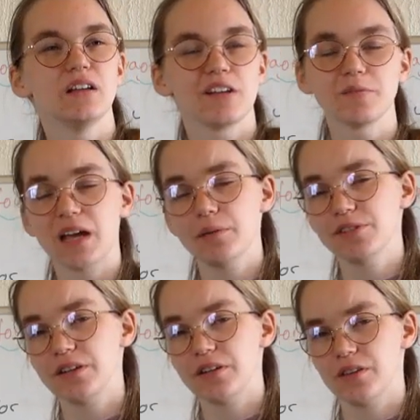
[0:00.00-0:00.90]
sometimes
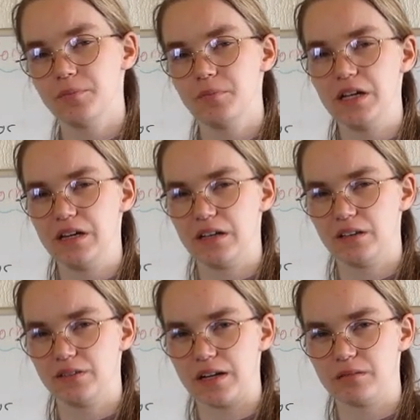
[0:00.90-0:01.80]
another meaning
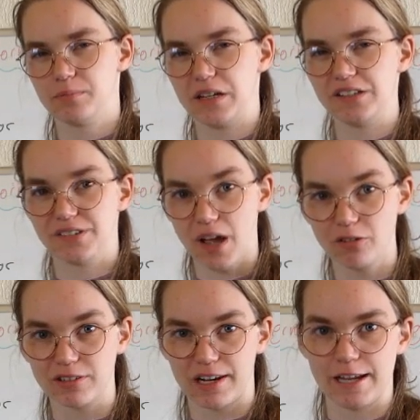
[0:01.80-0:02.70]
than it may
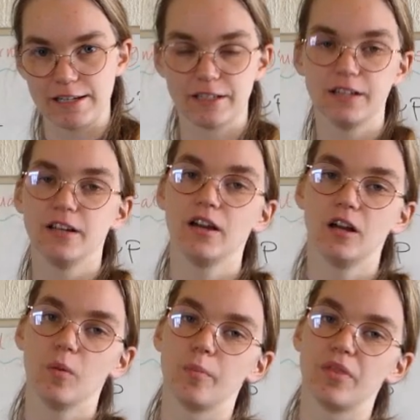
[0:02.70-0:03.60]
sound like.
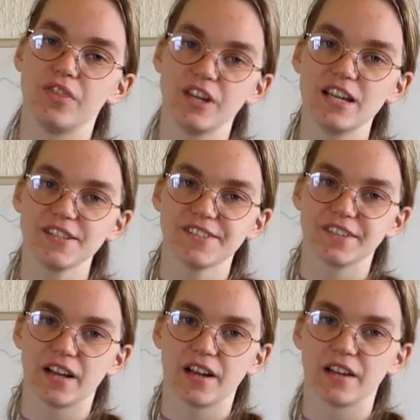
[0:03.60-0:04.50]
But these
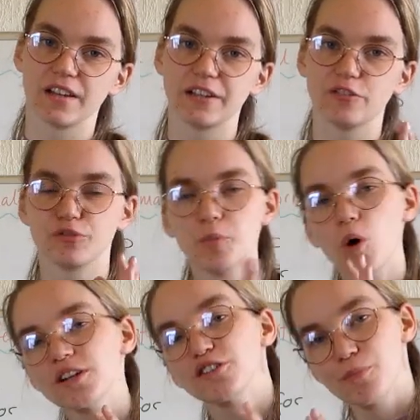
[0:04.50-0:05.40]
are like
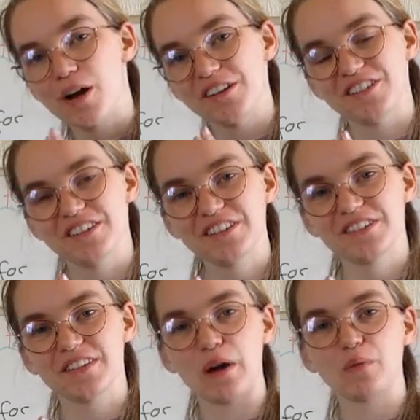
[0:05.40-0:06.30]
small expressions
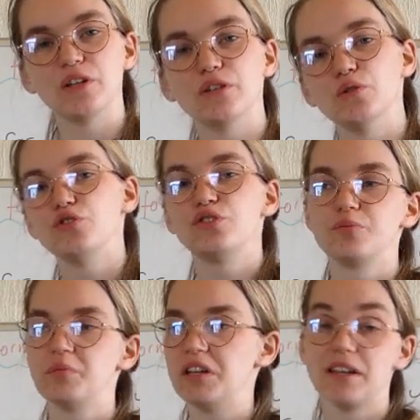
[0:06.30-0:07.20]
that we use
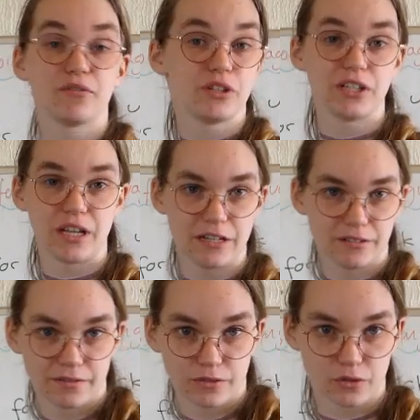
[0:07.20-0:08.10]
in everyday
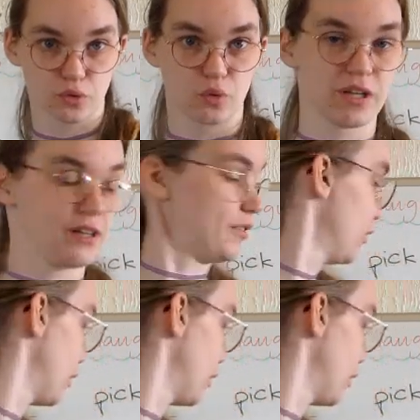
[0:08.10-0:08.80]
talking. So